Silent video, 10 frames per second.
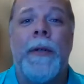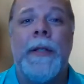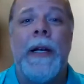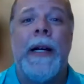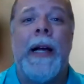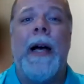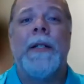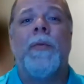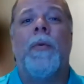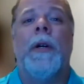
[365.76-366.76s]
in other words,
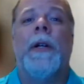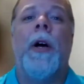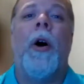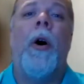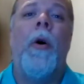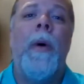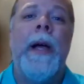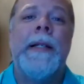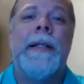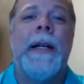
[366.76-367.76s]
God's word
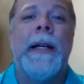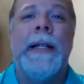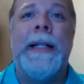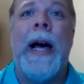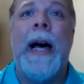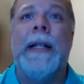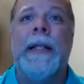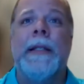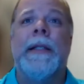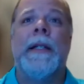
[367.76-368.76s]
always
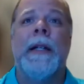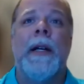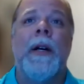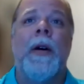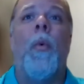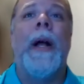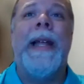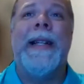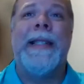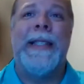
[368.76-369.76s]
does what
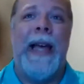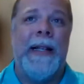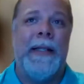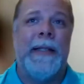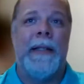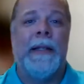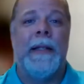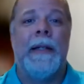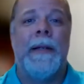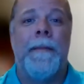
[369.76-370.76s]
it says.
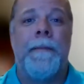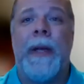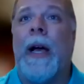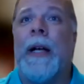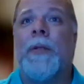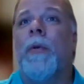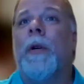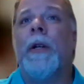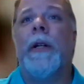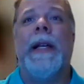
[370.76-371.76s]
God's
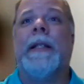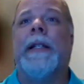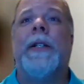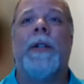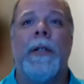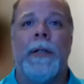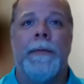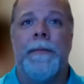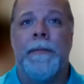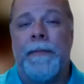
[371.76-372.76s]
word is eternal.
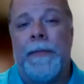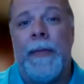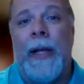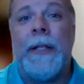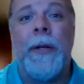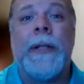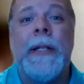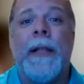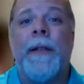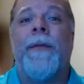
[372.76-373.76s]
And so it's
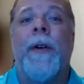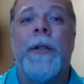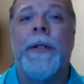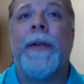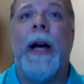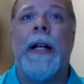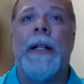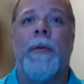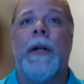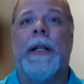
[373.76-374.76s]
not the fault of
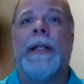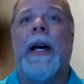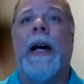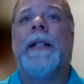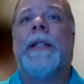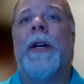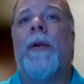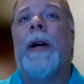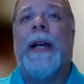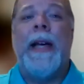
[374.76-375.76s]
God's word. It's not as
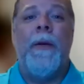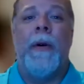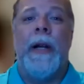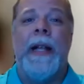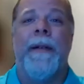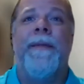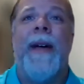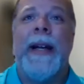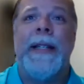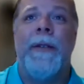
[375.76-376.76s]
though it were
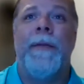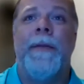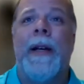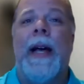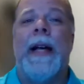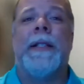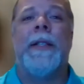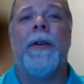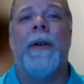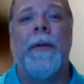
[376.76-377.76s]
ineffective, as
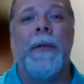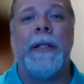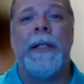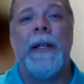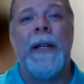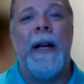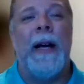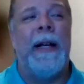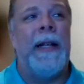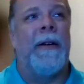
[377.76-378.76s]
though it was,
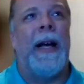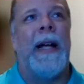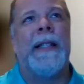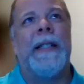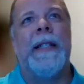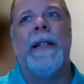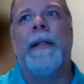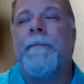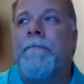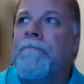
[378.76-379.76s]
uh, you know, God just
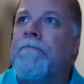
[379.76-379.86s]
didn't